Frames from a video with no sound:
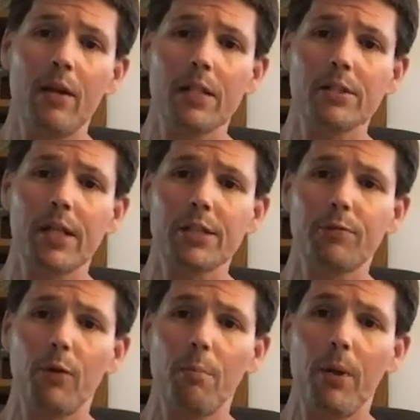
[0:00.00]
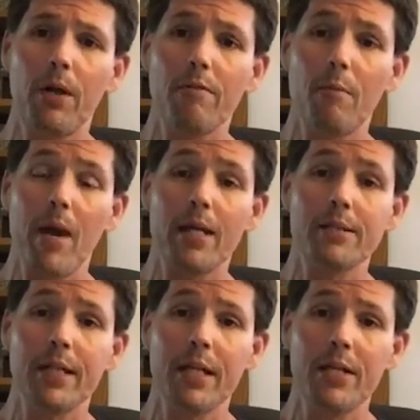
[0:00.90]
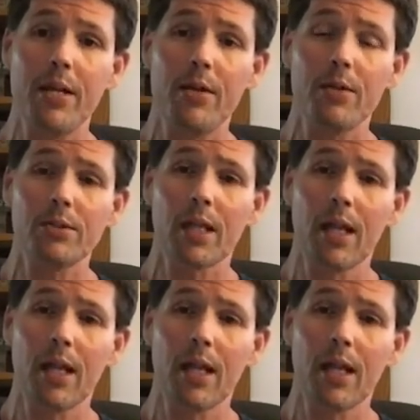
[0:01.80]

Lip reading: it says, for a period of about 10 years.